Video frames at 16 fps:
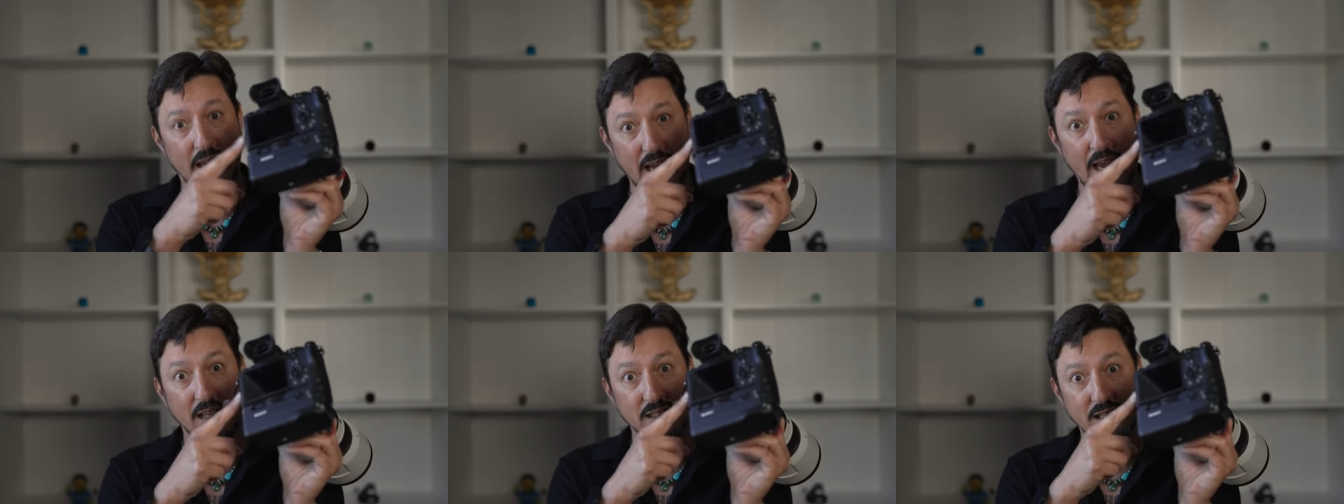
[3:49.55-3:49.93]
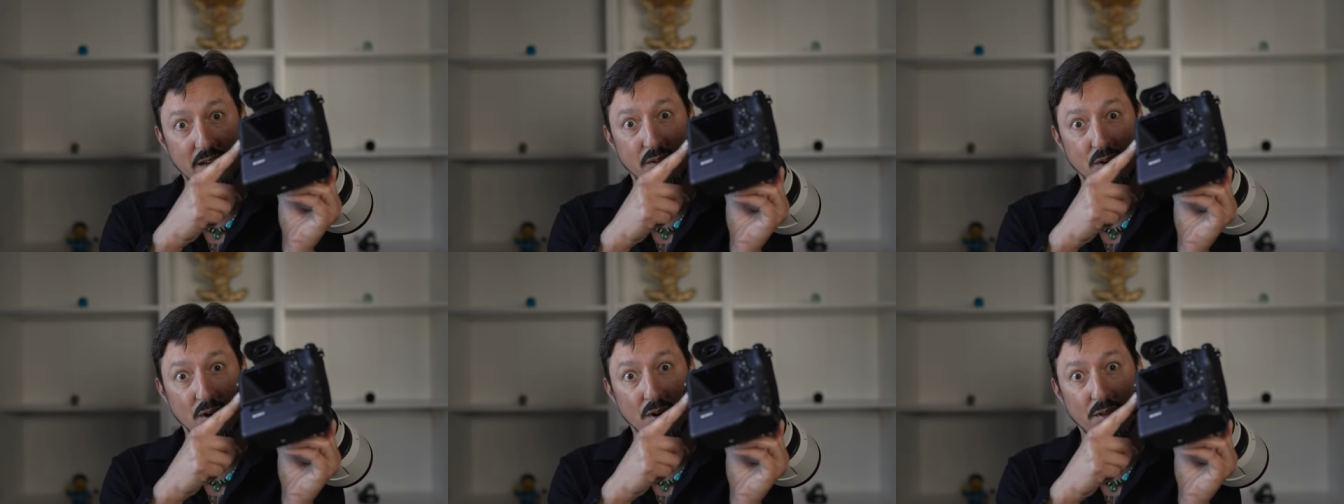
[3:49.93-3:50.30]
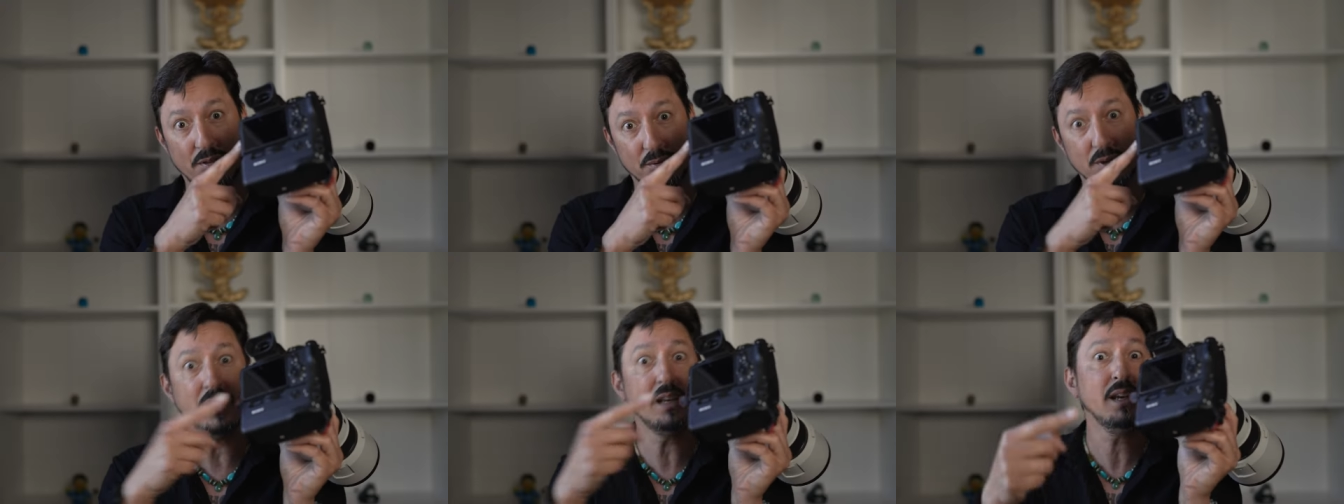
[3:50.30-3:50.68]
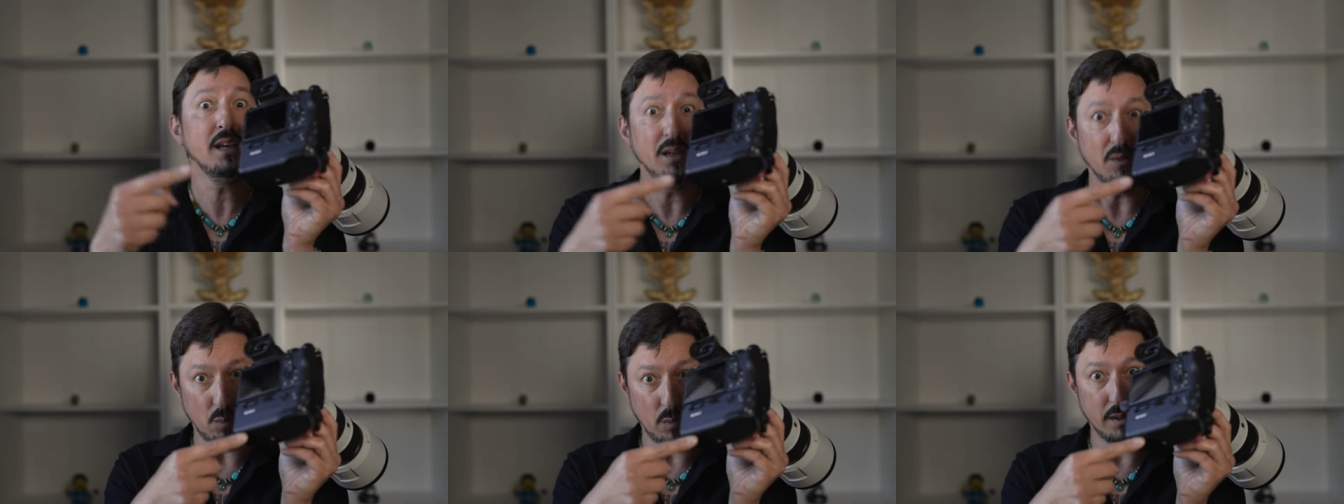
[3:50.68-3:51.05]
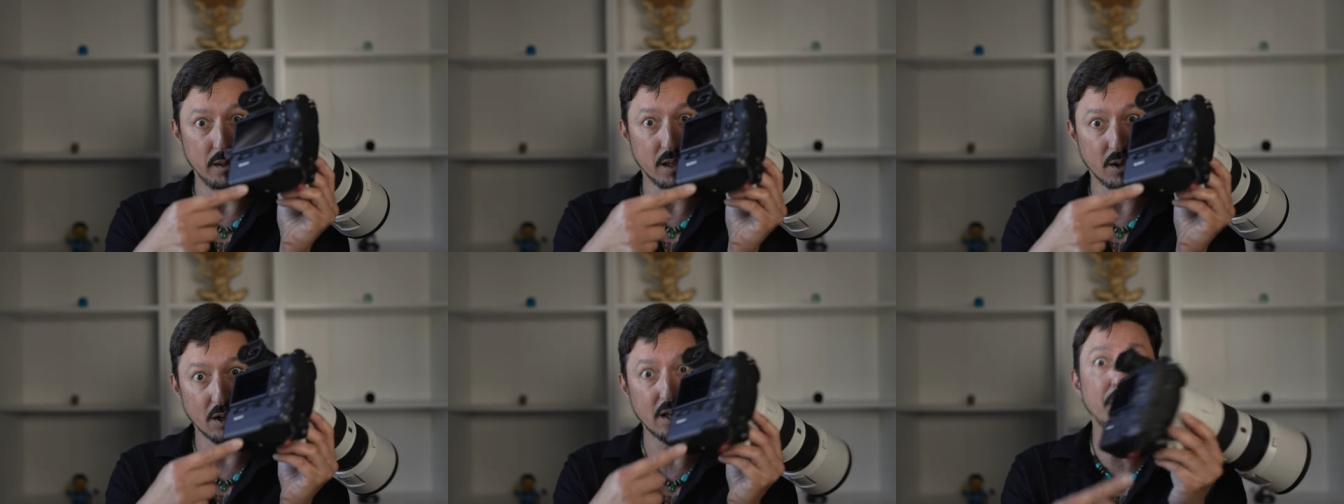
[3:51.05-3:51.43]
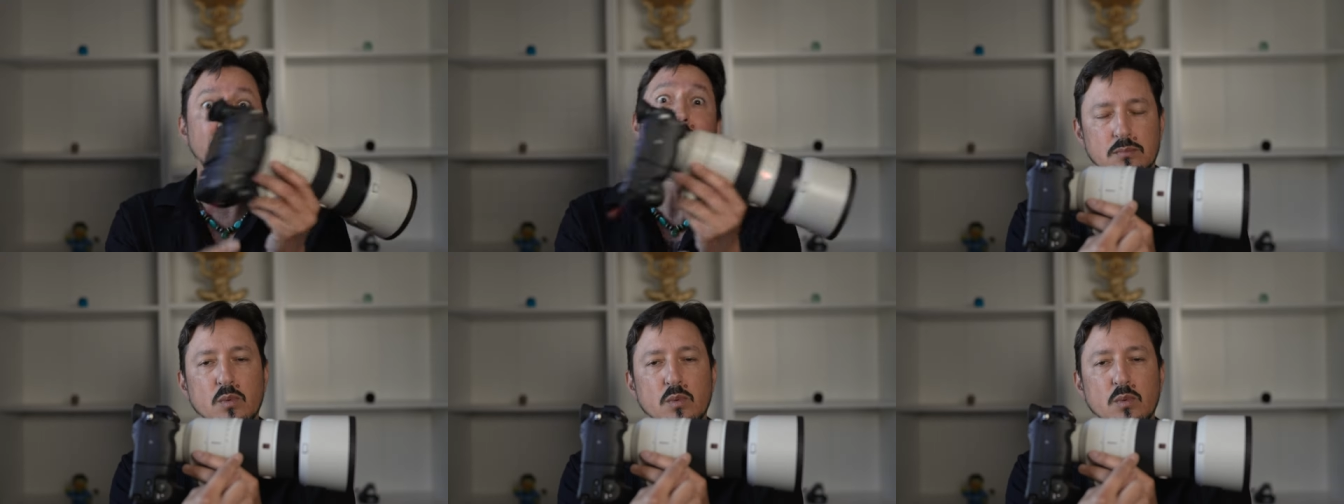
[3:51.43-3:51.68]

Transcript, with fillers: A7R3 with the grip